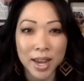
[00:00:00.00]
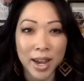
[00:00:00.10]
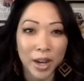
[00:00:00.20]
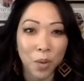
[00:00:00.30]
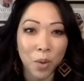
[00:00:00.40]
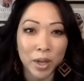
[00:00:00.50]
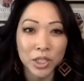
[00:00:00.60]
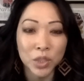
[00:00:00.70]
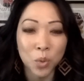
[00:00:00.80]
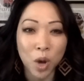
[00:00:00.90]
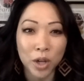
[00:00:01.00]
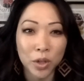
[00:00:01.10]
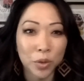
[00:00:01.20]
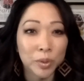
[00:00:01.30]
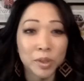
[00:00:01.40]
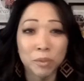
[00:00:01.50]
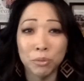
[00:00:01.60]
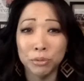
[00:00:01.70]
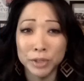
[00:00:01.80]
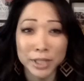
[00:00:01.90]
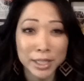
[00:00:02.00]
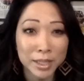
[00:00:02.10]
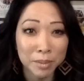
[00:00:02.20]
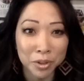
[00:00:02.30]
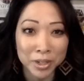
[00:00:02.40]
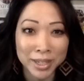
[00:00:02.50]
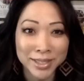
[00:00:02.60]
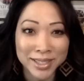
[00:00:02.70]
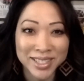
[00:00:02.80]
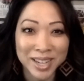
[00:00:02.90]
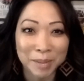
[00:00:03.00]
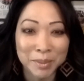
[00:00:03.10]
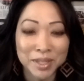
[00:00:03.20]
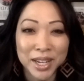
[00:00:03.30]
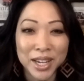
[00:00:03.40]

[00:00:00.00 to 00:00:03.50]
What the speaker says: And I want to just walk you through some really simple, easy steps